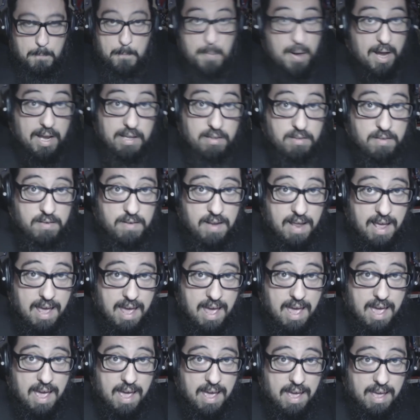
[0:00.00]
Bye
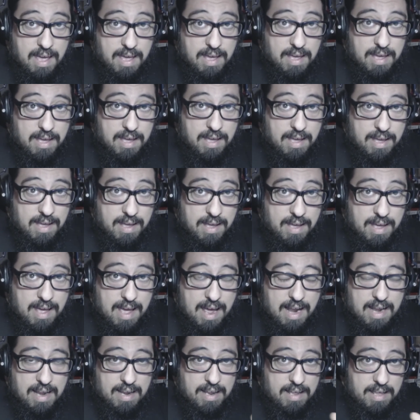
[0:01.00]
today,
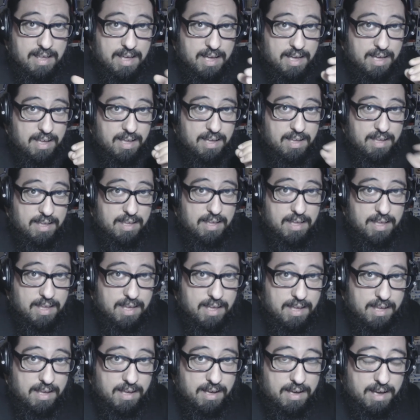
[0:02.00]
and he
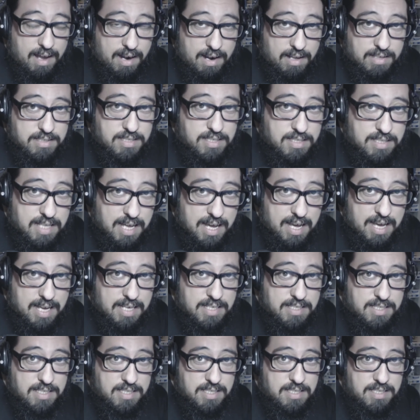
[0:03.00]
kind of
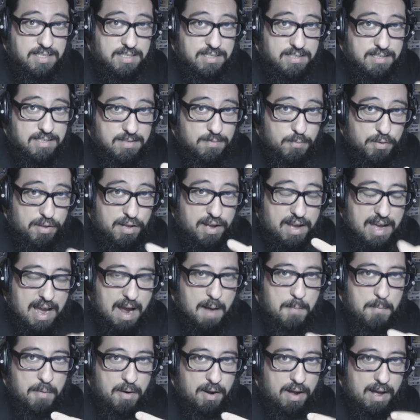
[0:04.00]
stays with the
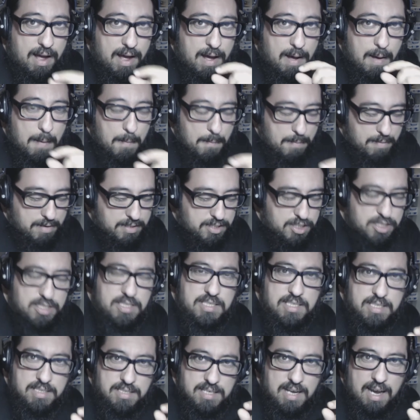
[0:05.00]
camera
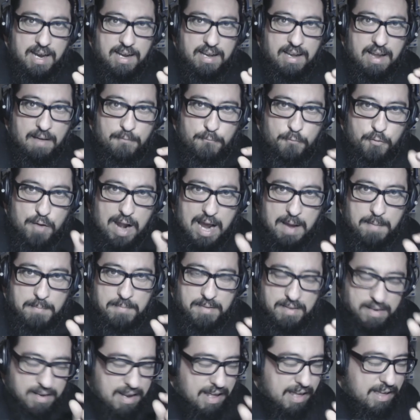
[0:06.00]
just a
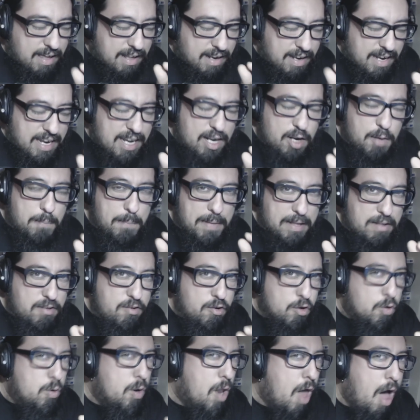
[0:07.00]
little bit
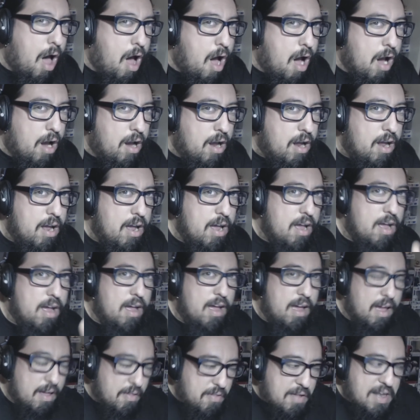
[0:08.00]
too long,
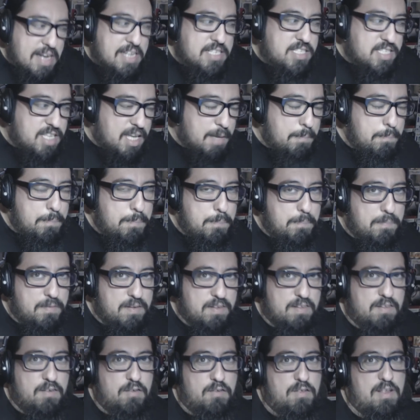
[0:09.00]
and then it
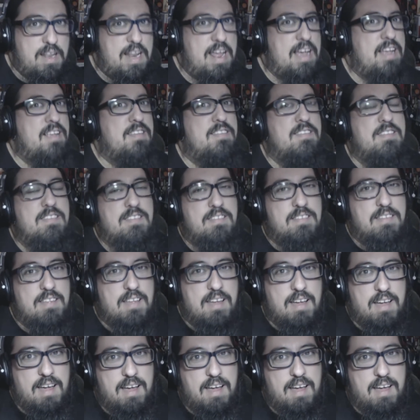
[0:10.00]
skips to the next.